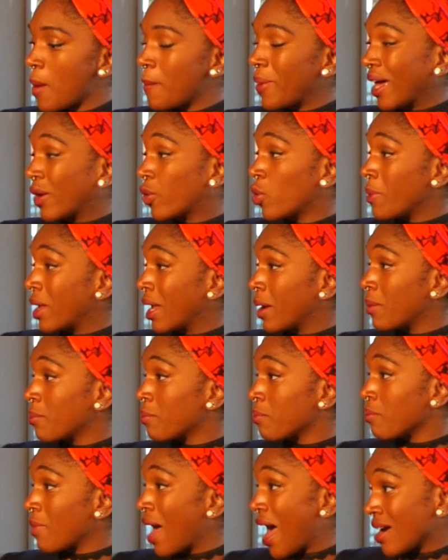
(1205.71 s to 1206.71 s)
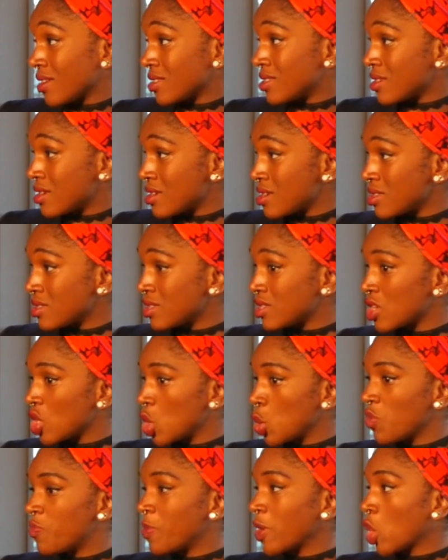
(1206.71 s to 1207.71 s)
black women actors
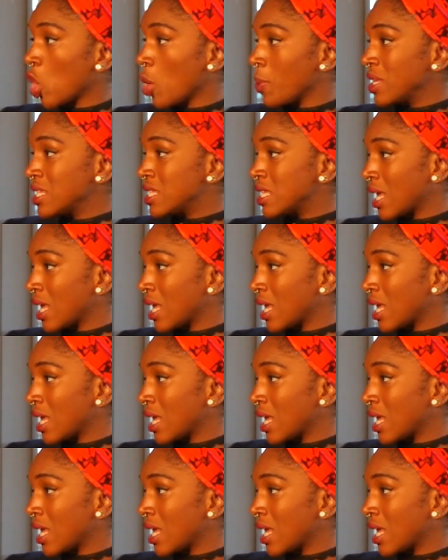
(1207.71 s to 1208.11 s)
who have been coming